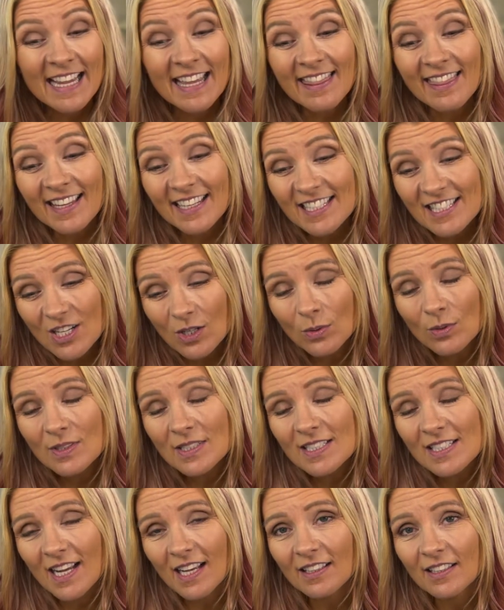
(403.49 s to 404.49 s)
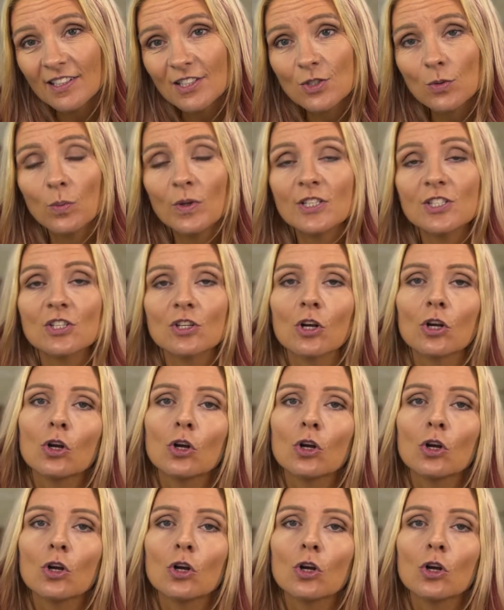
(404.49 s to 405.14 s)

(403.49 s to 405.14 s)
They don't tell us what's